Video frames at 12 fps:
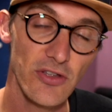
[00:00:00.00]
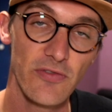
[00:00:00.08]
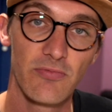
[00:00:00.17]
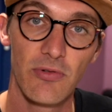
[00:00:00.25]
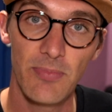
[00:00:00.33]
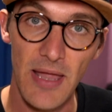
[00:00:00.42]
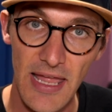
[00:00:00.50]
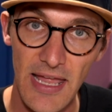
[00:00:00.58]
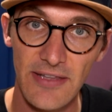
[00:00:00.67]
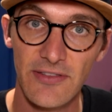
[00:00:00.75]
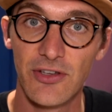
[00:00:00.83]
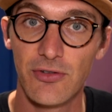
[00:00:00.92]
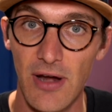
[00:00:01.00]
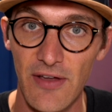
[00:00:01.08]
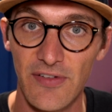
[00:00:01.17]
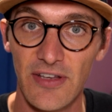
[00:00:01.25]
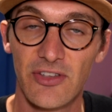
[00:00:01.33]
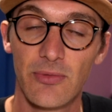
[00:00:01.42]
you've prepared the
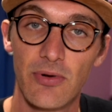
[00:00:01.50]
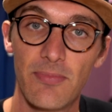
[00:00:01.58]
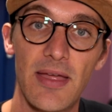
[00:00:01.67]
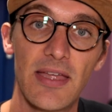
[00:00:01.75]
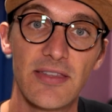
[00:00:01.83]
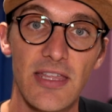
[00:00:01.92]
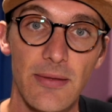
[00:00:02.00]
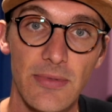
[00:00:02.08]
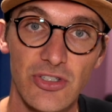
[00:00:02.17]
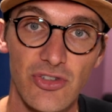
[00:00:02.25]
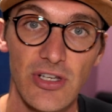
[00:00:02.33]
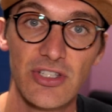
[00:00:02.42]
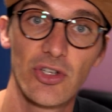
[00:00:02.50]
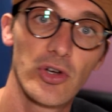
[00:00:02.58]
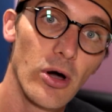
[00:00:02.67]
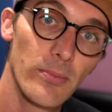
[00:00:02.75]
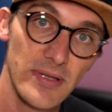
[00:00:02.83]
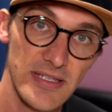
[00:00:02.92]
graphics and prepared the imagery to
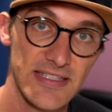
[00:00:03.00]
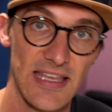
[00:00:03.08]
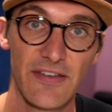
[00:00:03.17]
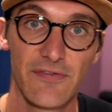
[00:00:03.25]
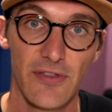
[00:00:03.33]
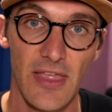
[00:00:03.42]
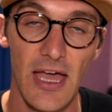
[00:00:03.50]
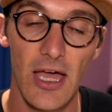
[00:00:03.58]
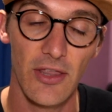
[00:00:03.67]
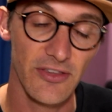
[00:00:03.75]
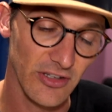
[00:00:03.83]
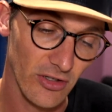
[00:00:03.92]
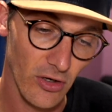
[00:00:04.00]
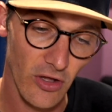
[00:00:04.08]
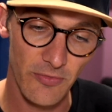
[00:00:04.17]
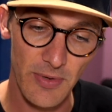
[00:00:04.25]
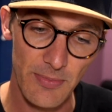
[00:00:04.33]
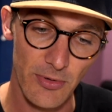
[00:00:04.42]
compensate for that. I see a
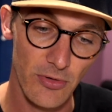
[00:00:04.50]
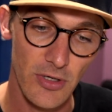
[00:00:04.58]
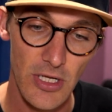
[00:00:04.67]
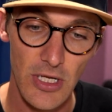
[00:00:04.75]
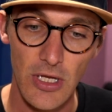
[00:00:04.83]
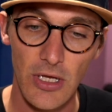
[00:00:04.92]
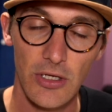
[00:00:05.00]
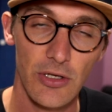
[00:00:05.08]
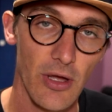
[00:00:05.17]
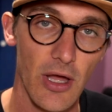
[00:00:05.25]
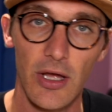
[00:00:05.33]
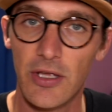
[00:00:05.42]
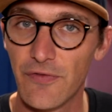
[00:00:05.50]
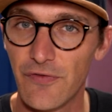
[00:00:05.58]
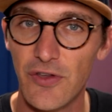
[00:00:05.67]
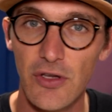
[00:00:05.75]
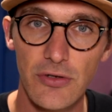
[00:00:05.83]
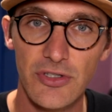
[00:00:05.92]
lot of people
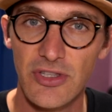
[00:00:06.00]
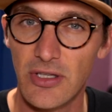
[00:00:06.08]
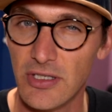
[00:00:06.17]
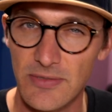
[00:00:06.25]
confused that